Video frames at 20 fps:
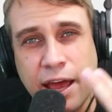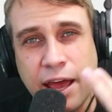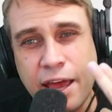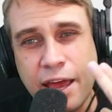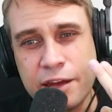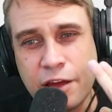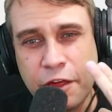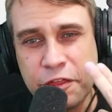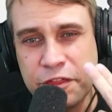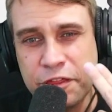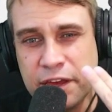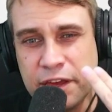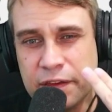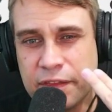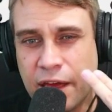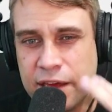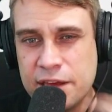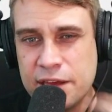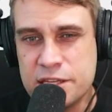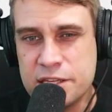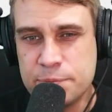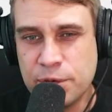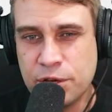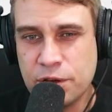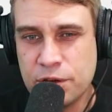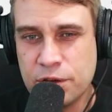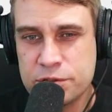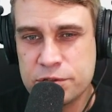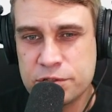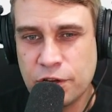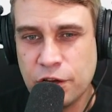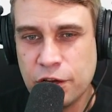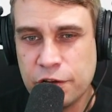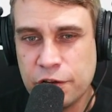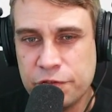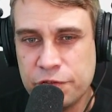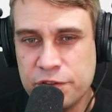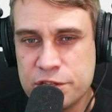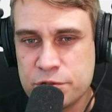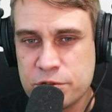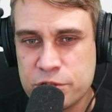And I think that is because of this